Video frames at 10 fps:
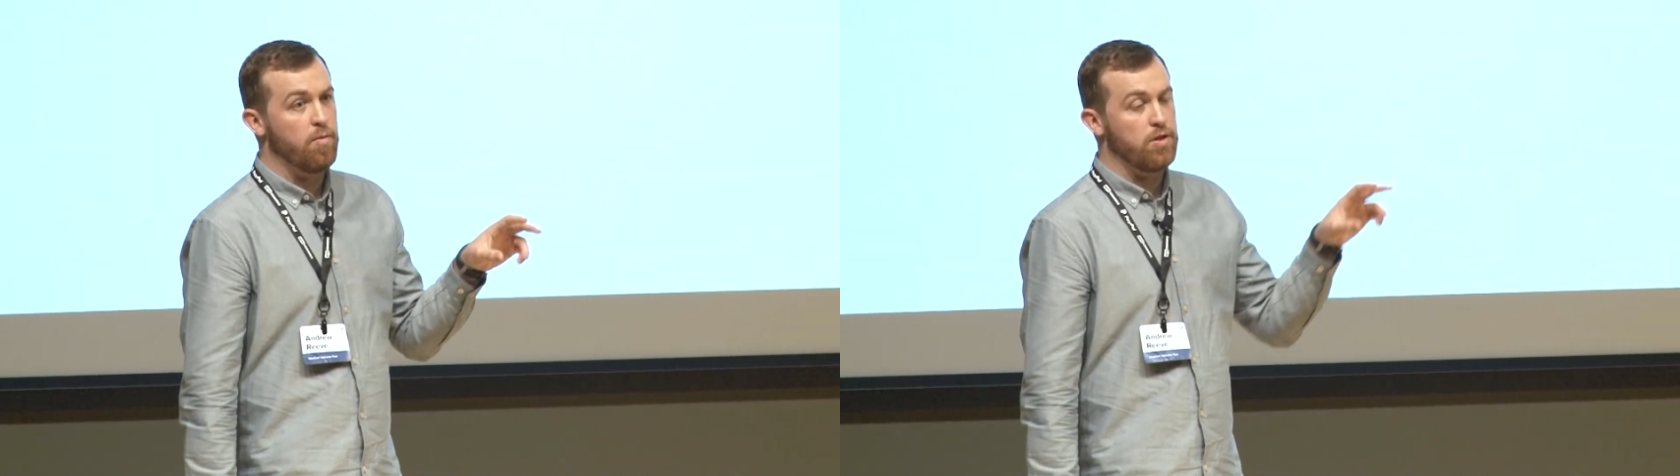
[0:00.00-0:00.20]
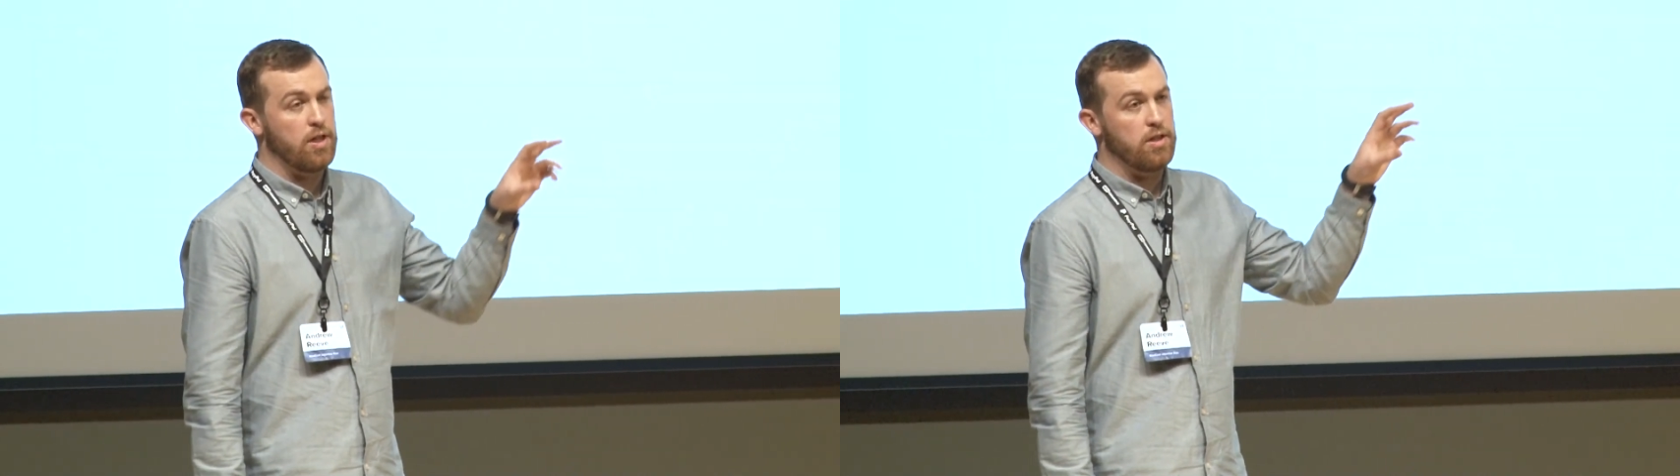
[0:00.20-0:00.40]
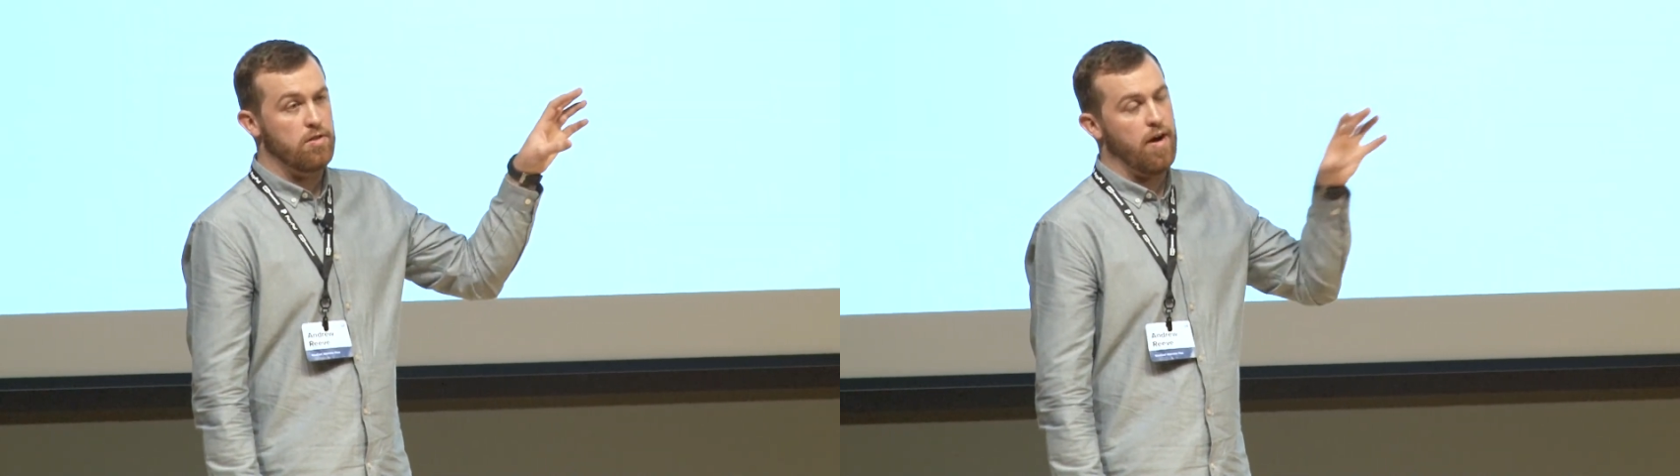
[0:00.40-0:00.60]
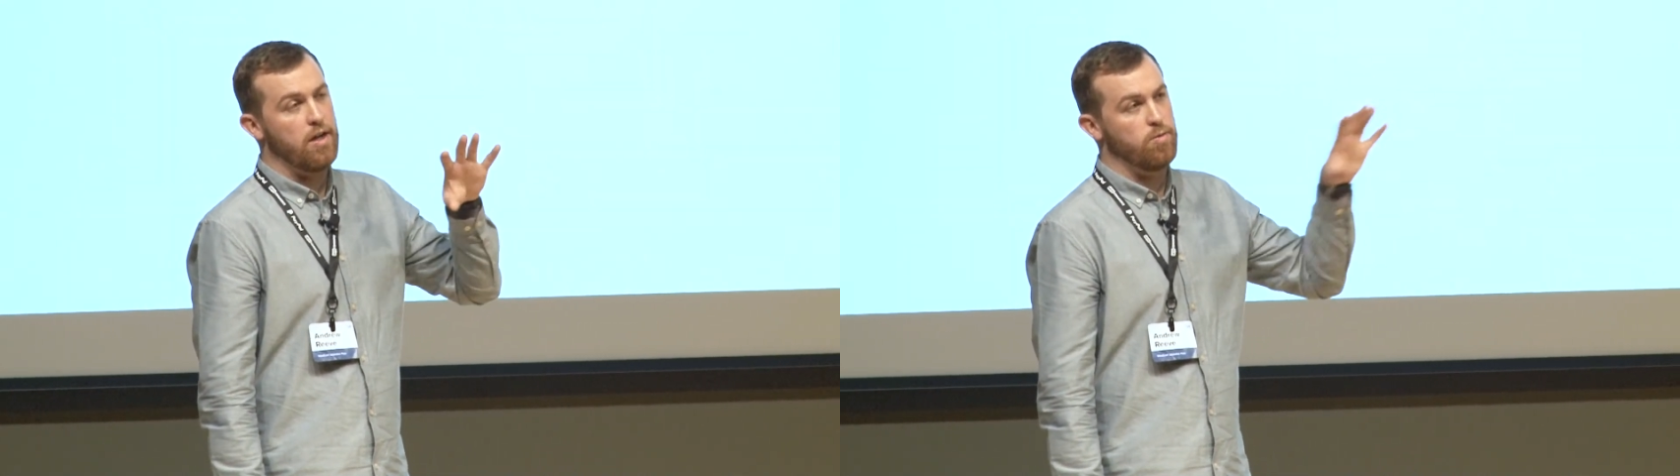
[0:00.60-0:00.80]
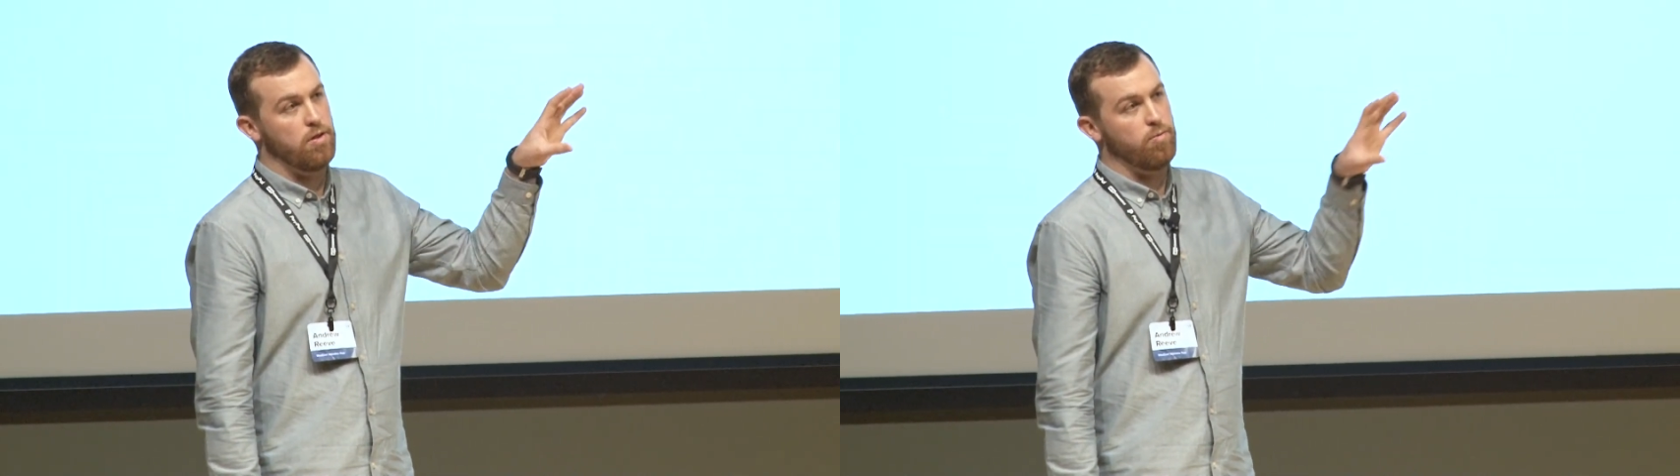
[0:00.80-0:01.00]
which
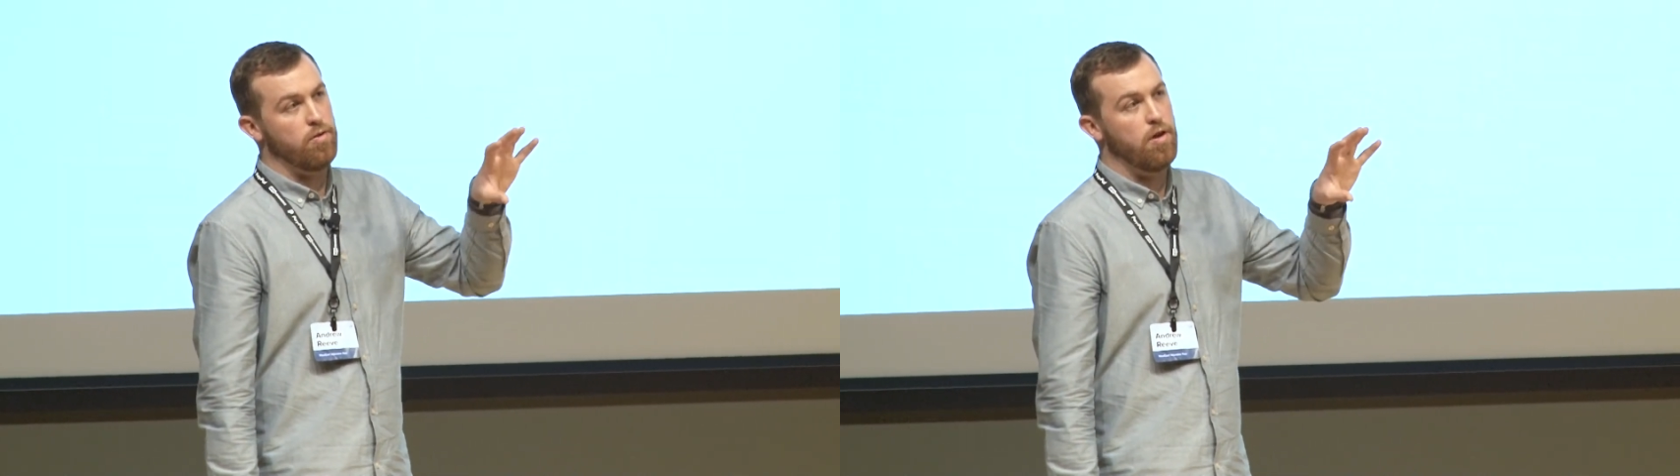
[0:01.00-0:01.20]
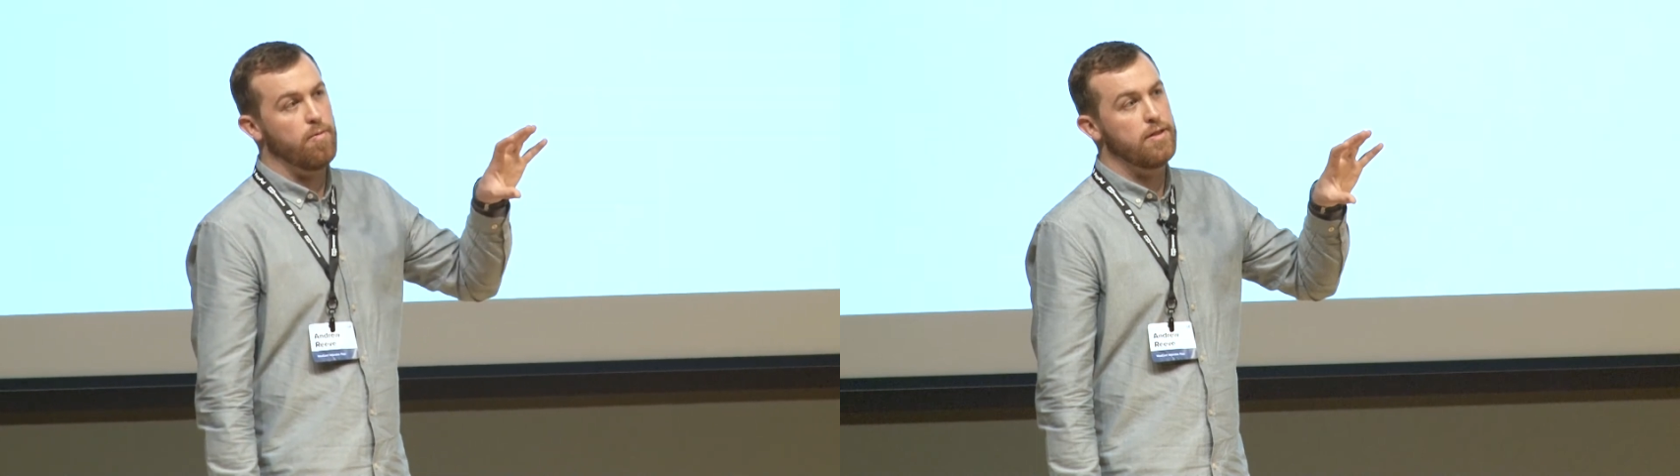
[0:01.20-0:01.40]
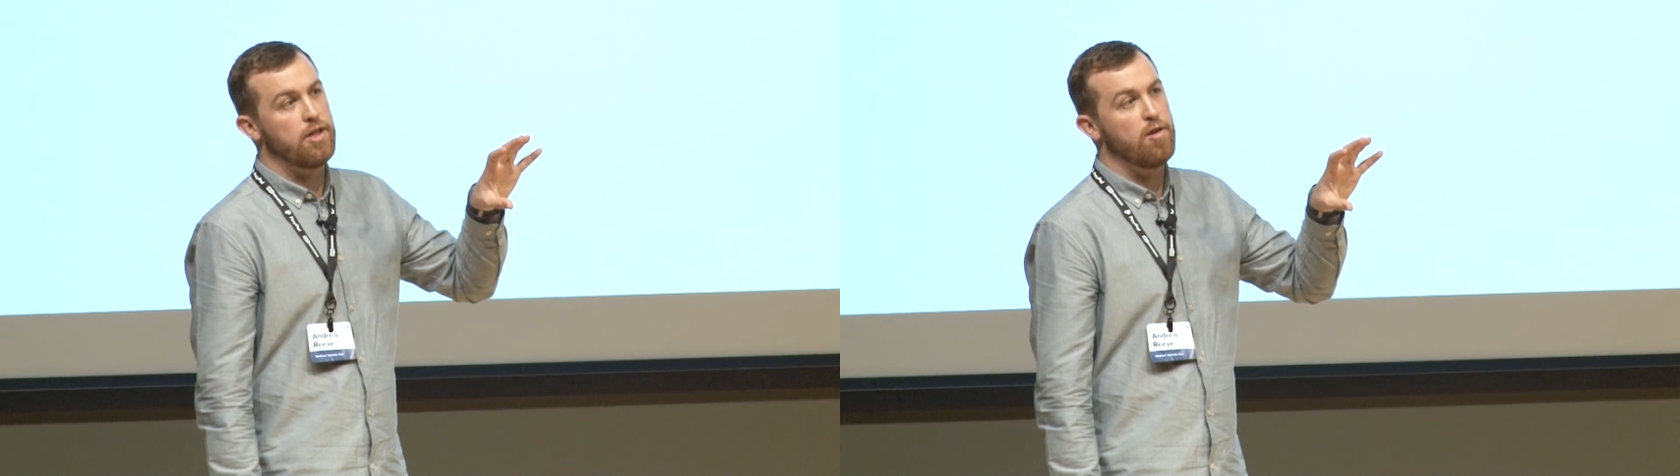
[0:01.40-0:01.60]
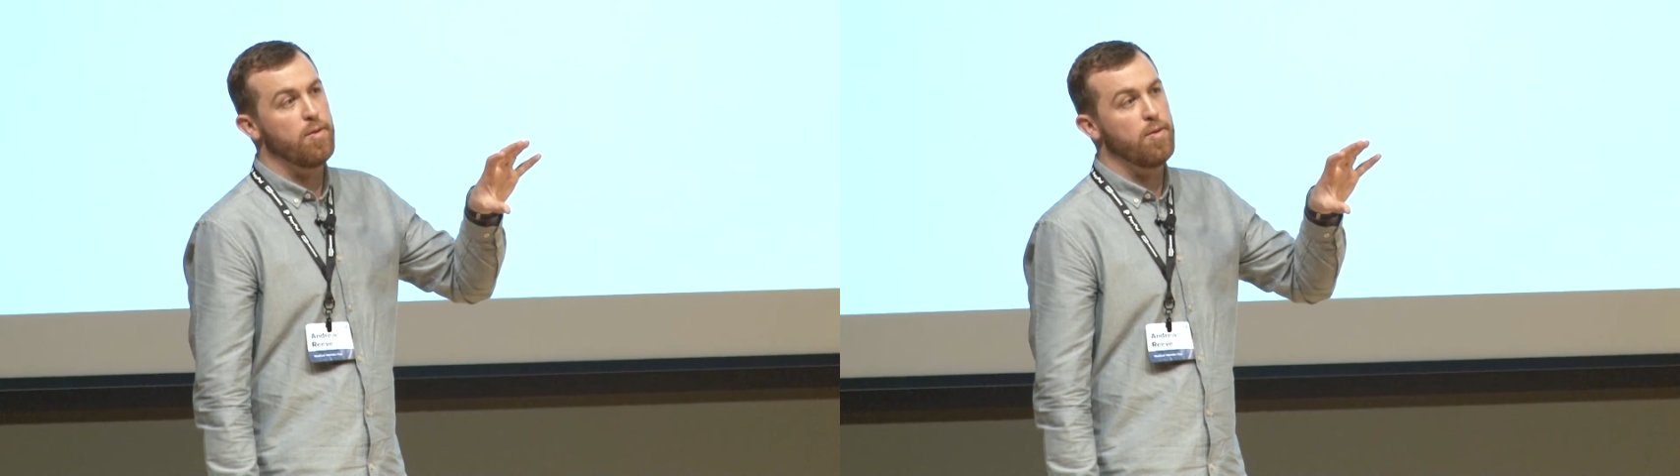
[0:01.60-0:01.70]
interacts with the WooCommerce